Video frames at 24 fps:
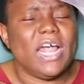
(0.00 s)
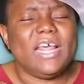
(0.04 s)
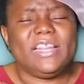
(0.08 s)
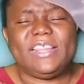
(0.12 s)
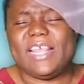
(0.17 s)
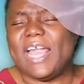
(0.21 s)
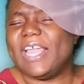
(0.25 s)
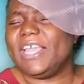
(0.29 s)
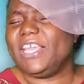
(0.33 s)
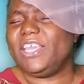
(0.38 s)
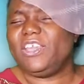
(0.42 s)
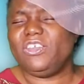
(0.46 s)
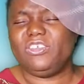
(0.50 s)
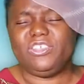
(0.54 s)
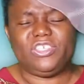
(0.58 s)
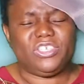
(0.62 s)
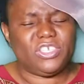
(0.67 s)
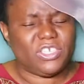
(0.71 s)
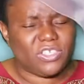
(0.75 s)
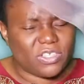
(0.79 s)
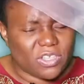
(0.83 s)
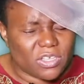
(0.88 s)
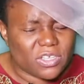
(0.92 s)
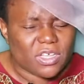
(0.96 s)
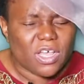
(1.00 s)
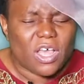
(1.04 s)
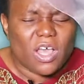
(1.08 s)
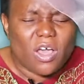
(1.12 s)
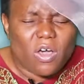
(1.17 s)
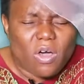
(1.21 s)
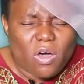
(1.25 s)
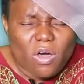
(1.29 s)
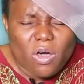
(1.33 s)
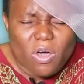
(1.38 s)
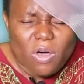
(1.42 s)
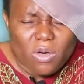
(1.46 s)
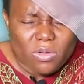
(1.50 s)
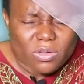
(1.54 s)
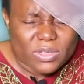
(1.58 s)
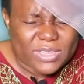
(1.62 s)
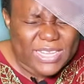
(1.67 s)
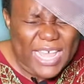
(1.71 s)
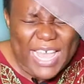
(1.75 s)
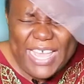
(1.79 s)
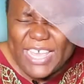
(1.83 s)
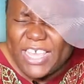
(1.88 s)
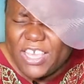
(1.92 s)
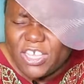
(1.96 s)
Thank you, Jesus. Oh,
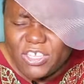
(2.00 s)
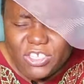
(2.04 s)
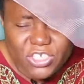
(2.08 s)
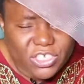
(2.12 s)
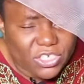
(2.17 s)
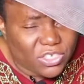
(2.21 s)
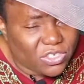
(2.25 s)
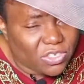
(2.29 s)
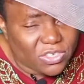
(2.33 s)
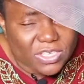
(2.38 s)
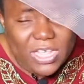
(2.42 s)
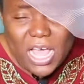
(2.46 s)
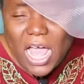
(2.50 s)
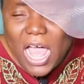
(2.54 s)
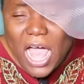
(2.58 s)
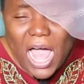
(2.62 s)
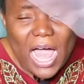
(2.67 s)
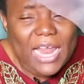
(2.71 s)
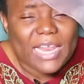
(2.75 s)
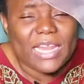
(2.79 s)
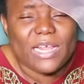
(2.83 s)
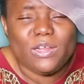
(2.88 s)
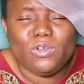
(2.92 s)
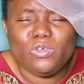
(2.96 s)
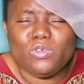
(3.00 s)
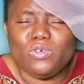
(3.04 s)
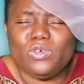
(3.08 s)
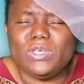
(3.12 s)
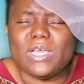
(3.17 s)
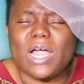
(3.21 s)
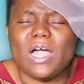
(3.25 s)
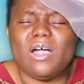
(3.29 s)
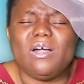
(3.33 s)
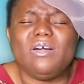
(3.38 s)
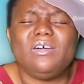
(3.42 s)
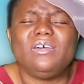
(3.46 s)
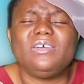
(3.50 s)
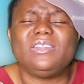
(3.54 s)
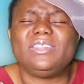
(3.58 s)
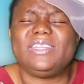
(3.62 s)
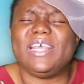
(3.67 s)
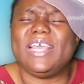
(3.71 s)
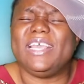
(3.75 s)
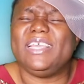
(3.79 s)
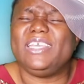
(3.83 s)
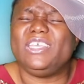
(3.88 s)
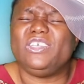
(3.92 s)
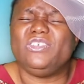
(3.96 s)
thank you, Jesus. Hallelujah. Oh,
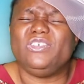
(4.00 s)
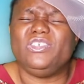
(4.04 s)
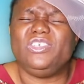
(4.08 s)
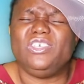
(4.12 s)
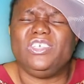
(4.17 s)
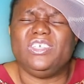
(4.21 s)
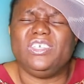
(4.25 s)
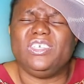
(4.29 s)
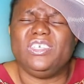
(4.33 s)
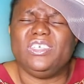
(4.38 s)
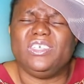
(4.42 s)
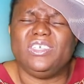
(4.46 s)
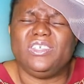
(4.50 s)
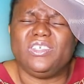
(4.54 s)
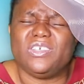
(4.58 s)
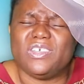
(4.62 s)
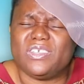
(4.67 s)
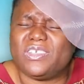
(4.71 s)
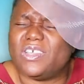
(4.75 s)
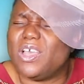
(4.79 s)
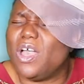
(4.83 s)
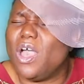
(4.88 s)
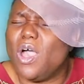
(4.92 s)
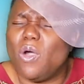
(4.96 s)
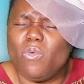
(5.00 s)
thank you, Jesus.